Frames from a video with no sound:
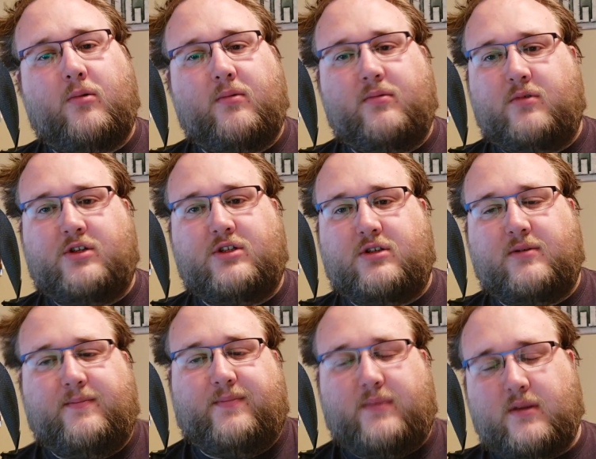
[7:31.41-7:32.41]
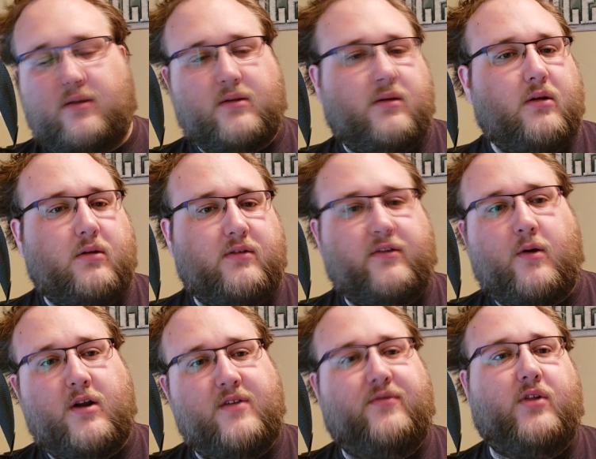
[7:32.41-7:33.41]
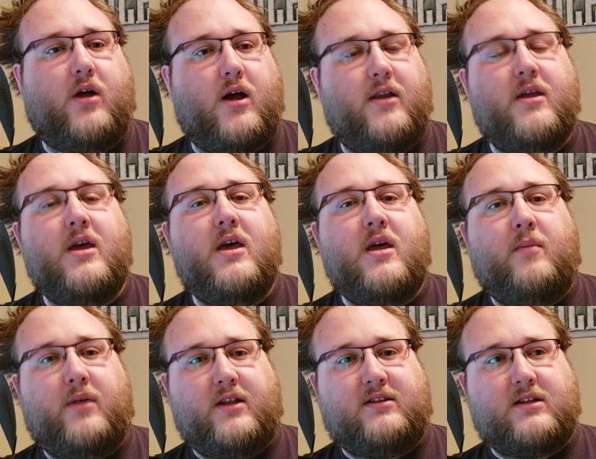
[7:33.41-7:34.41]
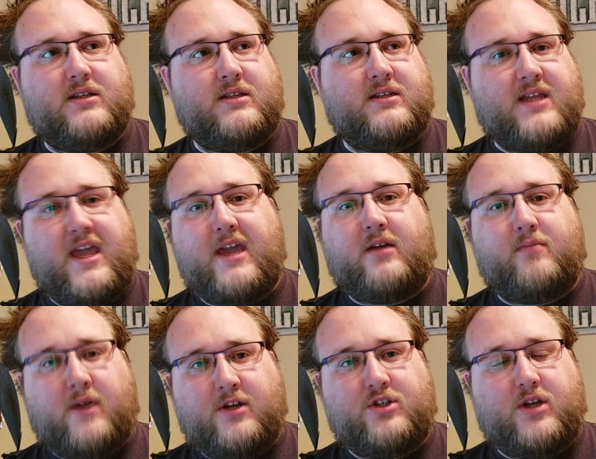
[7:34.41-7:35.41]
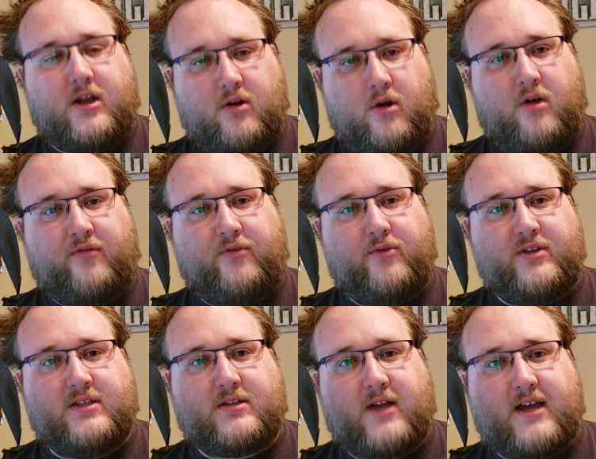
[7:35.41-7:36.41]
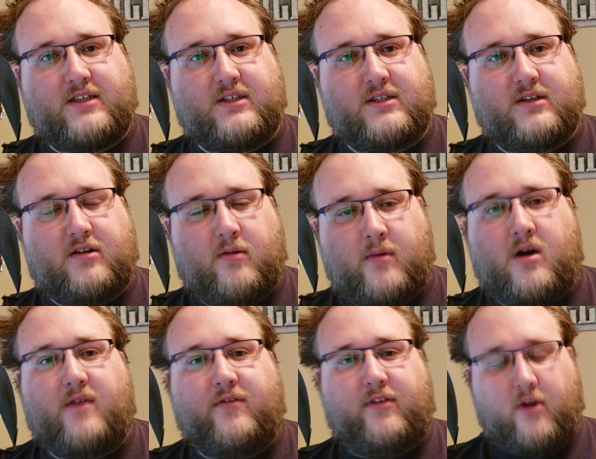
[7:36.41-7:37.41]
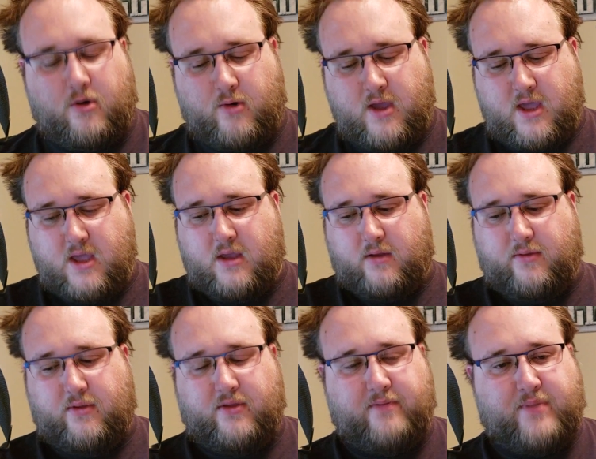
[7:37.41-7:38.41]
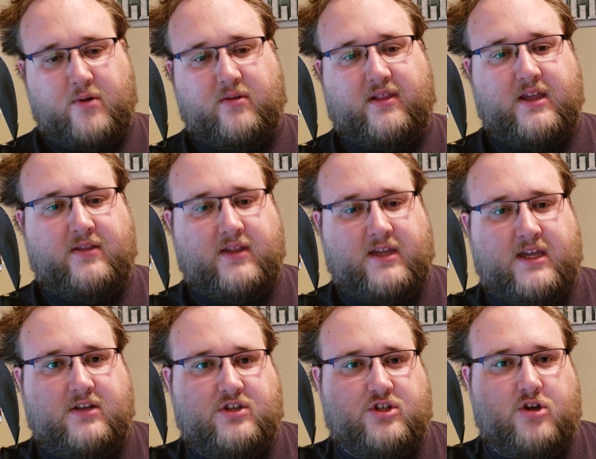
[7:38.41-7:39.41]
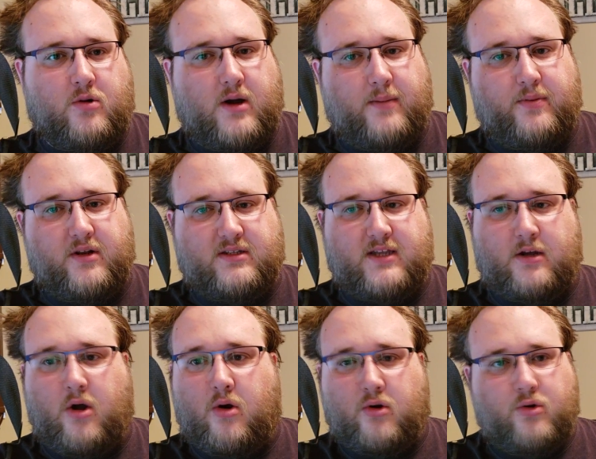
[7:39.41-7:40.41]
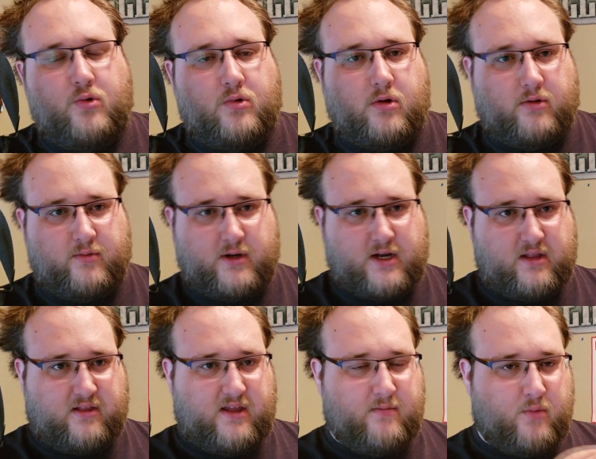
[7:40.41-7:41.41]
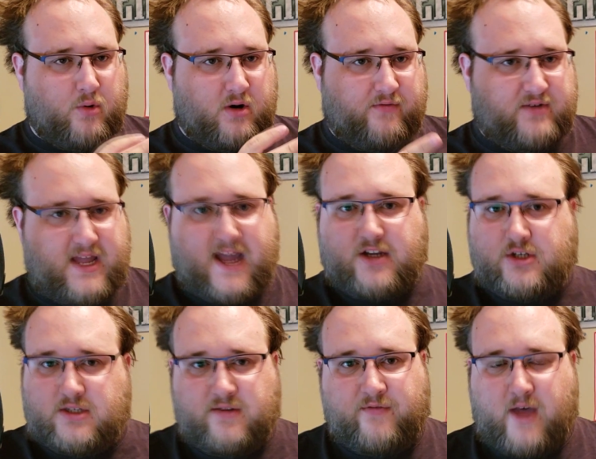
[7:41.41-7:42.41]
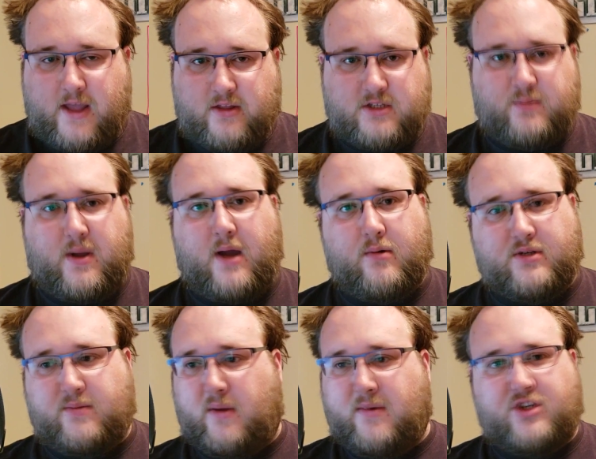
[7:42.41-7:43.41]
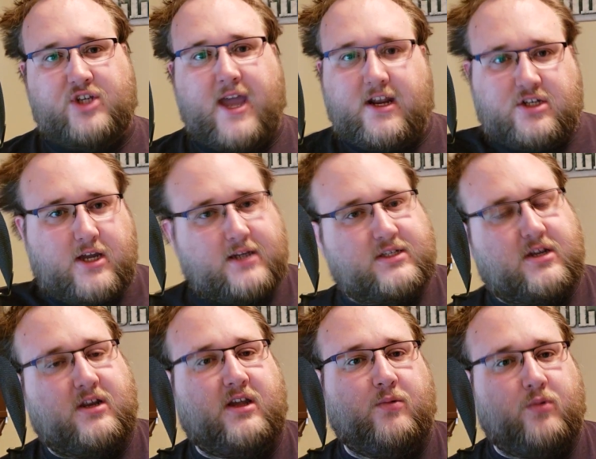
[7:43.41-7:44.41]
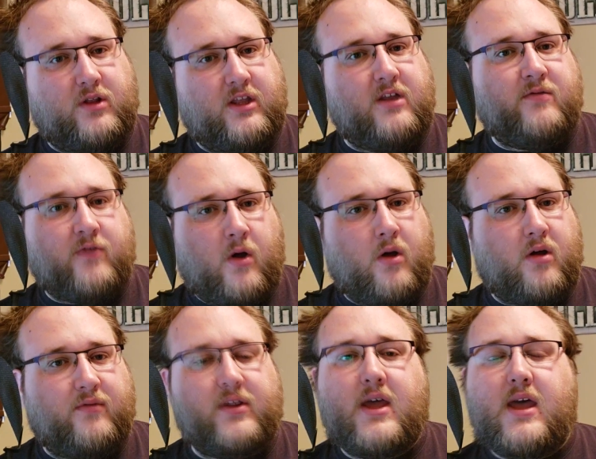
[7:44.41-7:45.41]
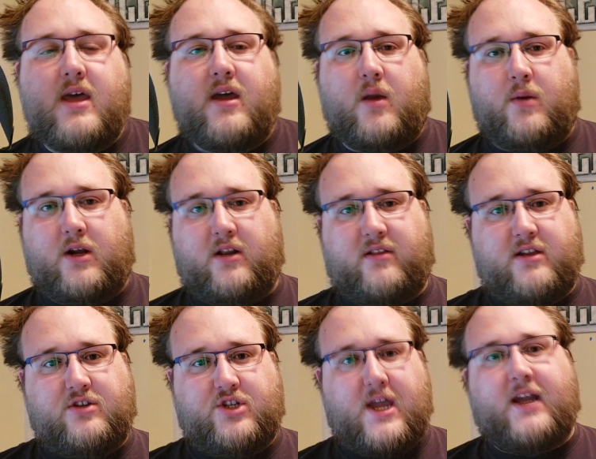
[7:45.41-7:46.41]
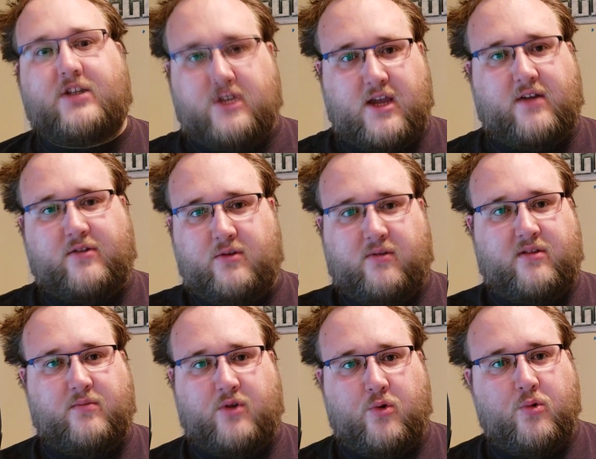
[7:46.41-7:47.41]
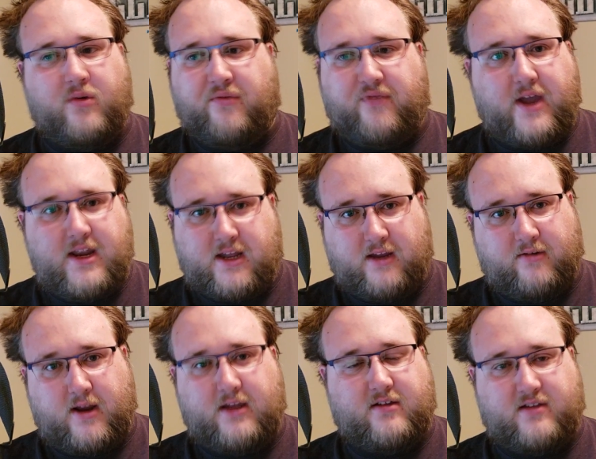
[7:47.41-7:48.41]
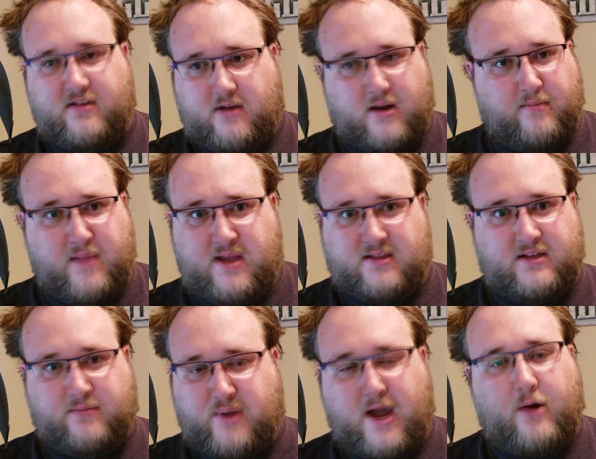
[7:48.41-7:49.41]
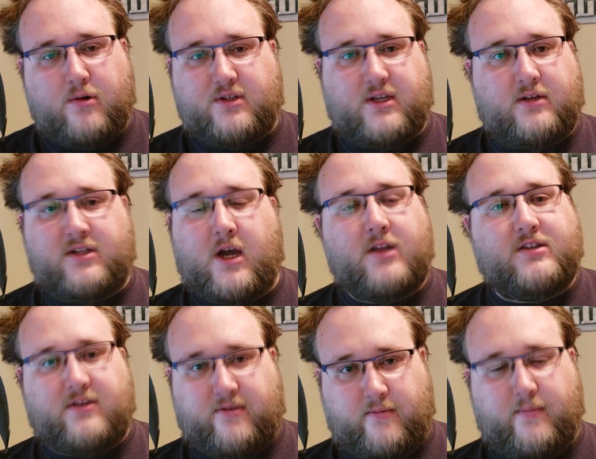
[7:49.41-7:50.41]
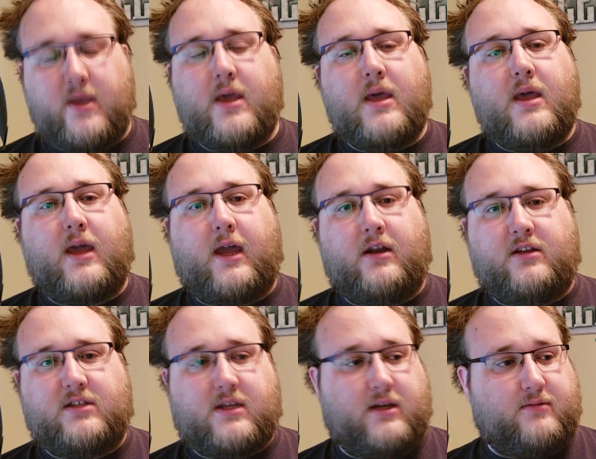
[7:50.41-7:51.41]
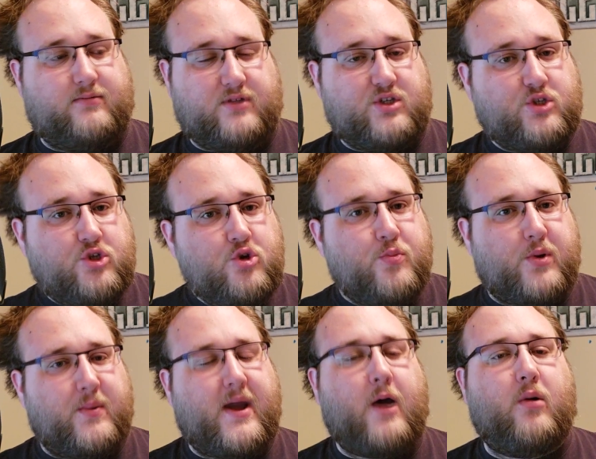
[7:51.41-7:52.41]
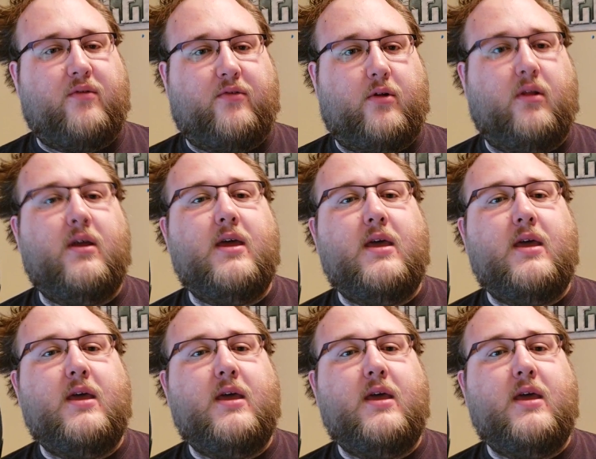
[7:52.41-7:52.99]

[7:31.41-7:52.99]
which is already flawed. But it doesn't take much at all for these glasses to come off. So the boat scene, the kids show up, and it's like, oh, cool, we're going to see more of Dash's and Violet's powers, and maybe Jack Jack's going to get really involved, and we're going to see Jack Jack do some cool fighting, right? Because he's got amazing powers, like tons of them, and he's, like, super powerful.